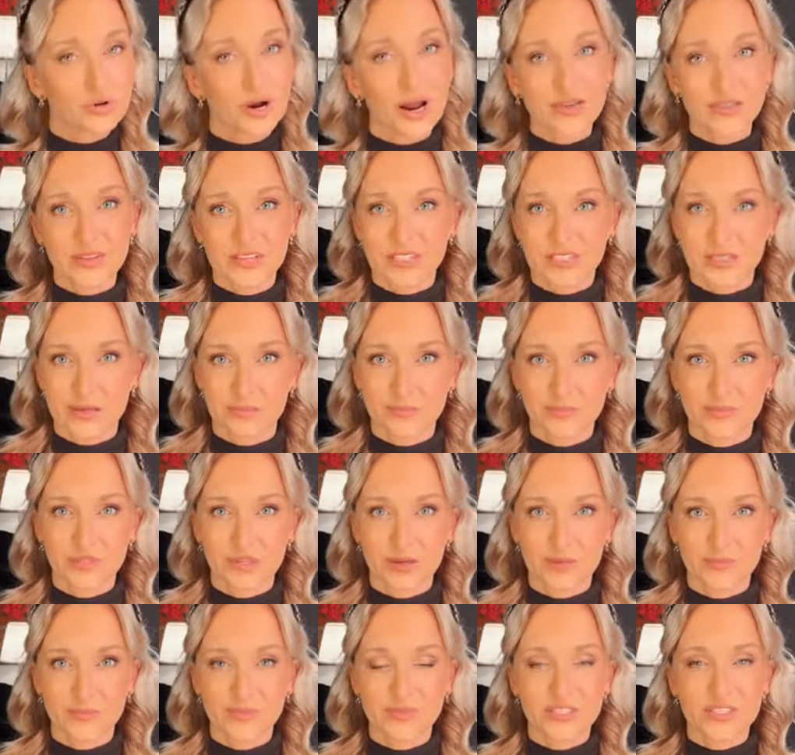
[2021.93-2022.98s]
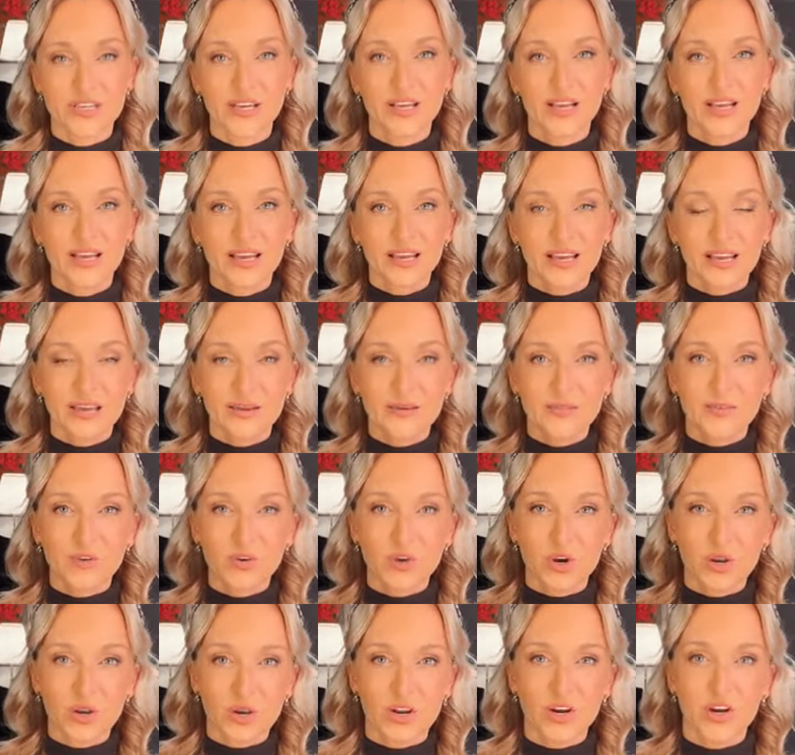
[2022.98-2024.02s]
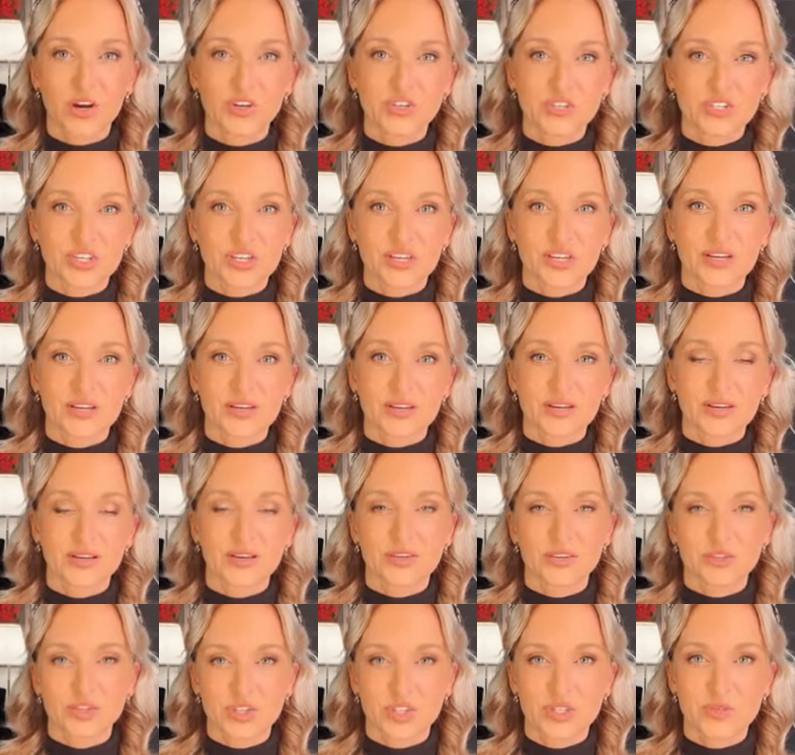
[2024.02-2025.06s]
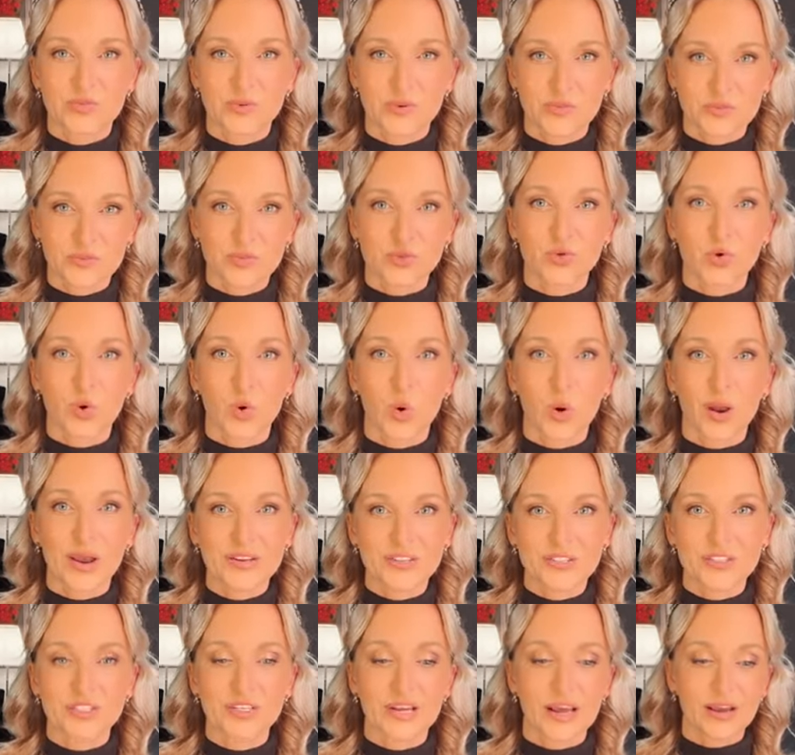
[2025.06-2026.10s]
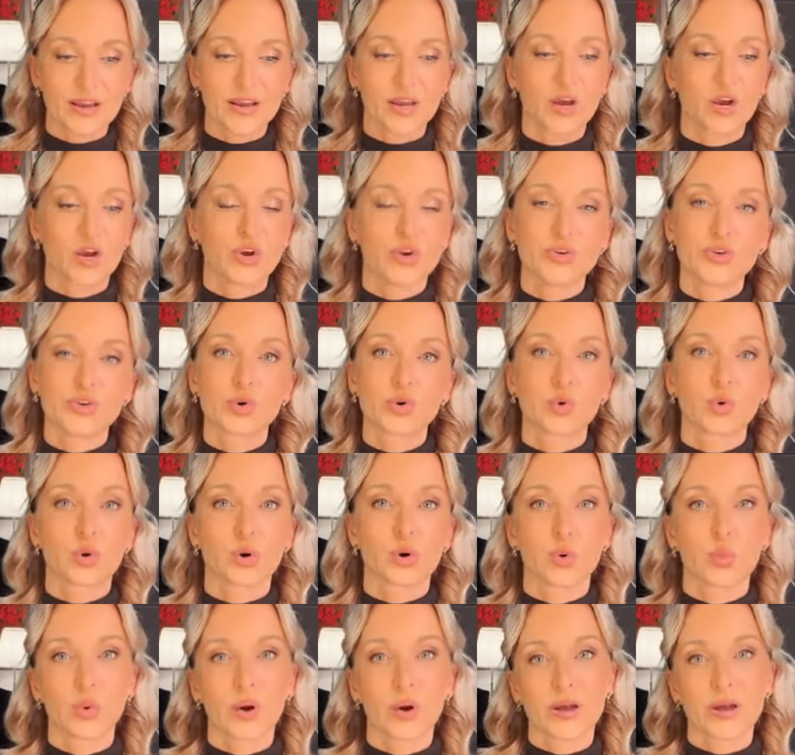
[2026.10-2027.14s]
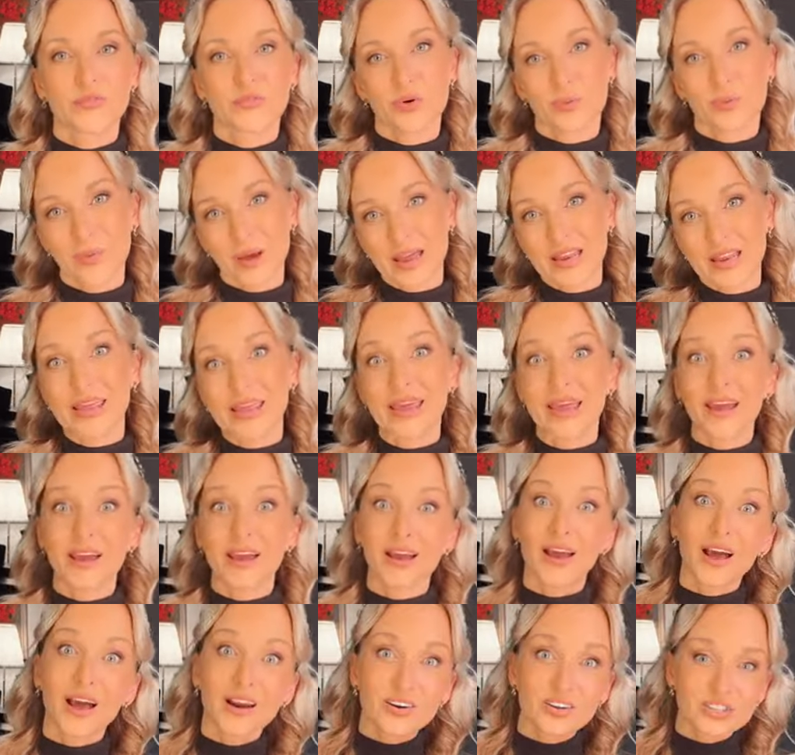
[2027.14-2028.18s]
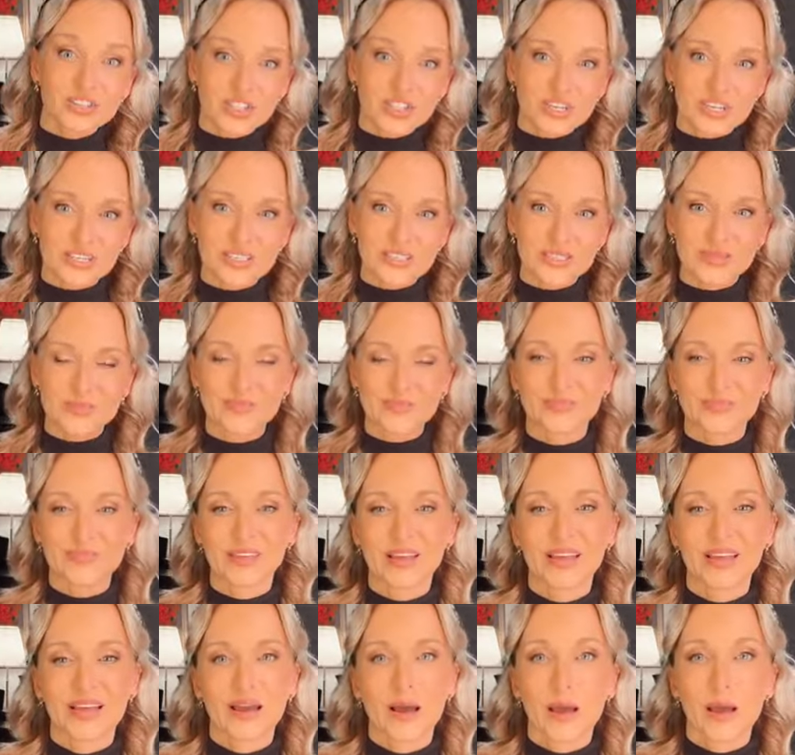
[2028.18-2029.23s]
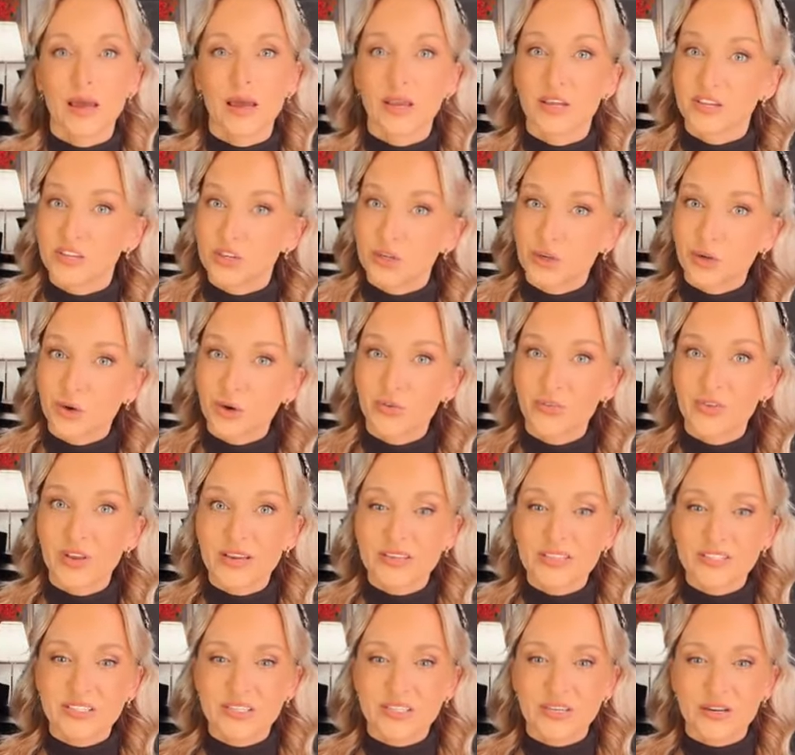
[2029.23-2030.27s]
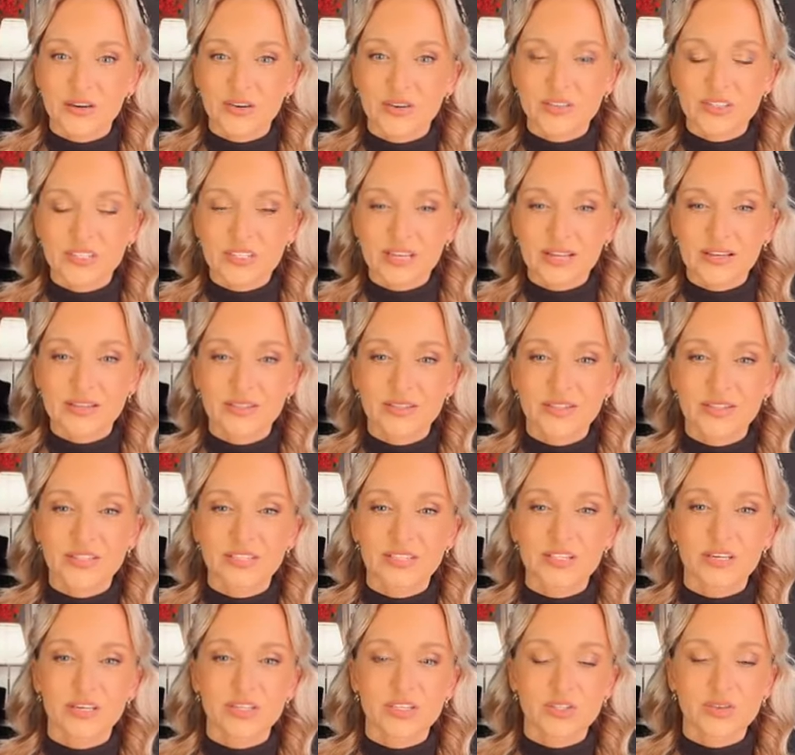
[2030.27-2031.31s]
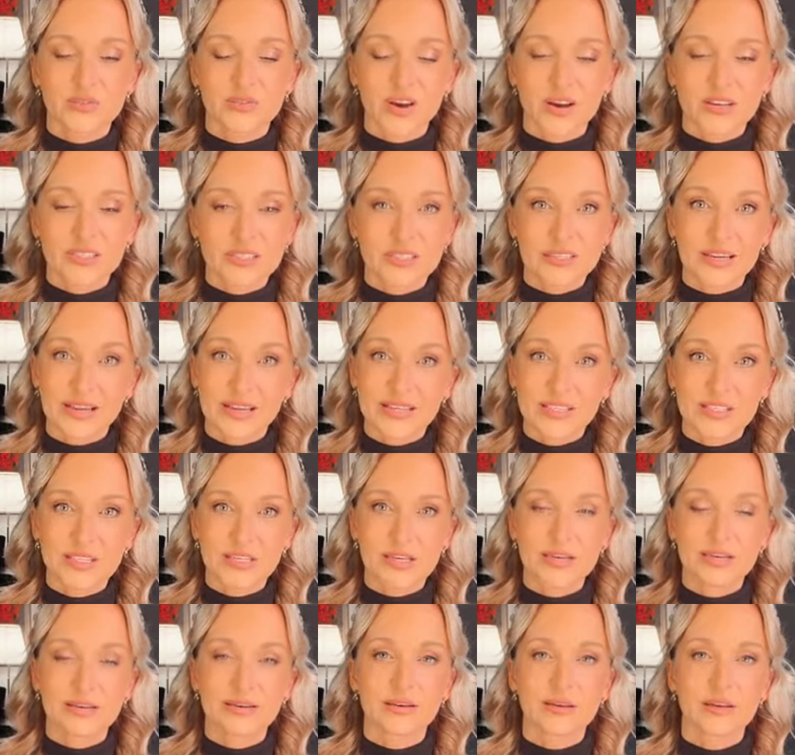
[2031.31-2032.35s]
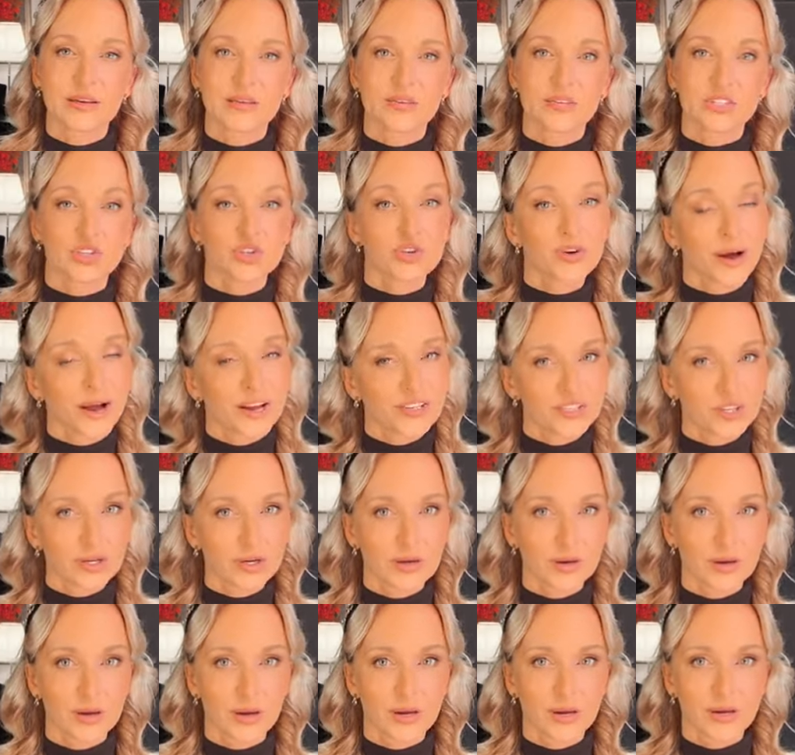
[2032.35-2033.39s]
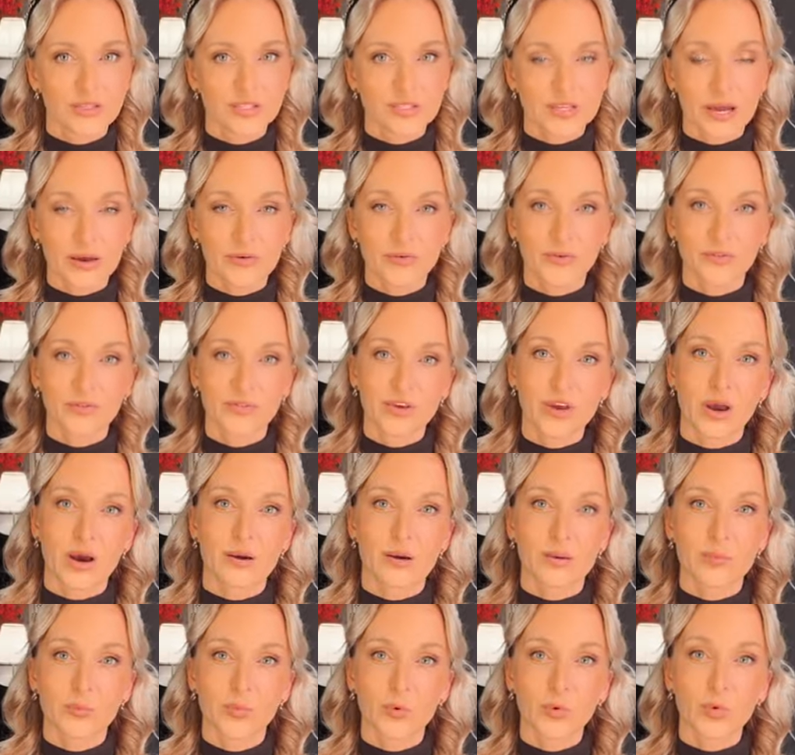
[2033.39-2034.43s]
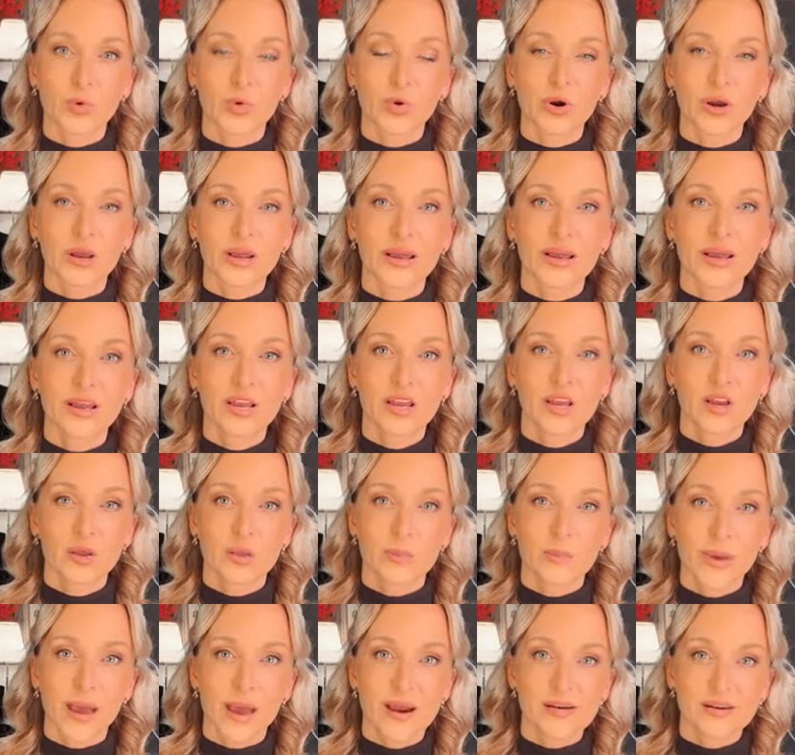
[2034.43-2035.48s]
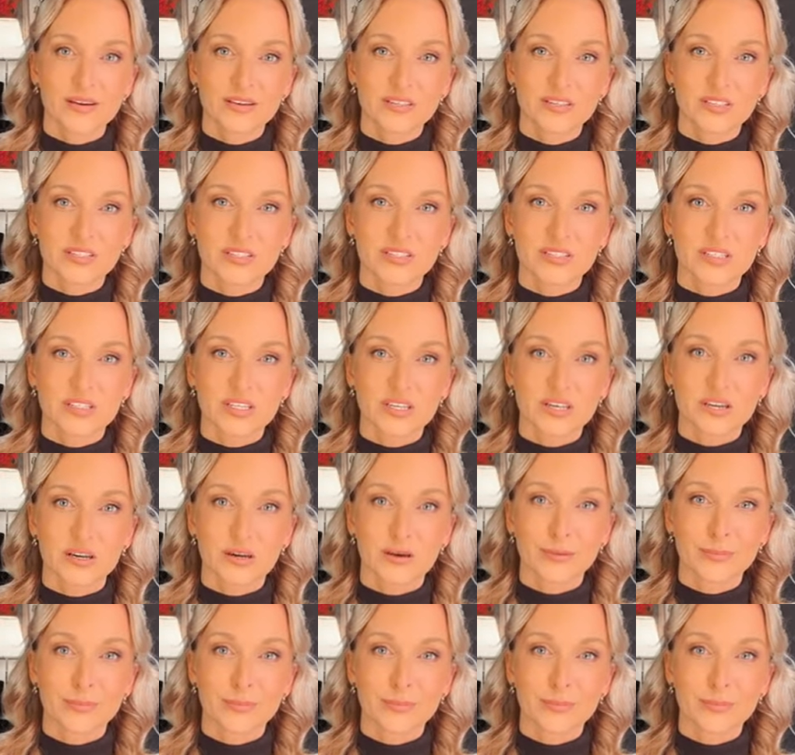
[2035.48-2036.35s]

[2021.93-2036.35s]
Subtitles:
Track the symptoms. If you're allergic, just withdraw and take you away from any allergies. You know that since 2018, there's a tragic death of young boy. The parents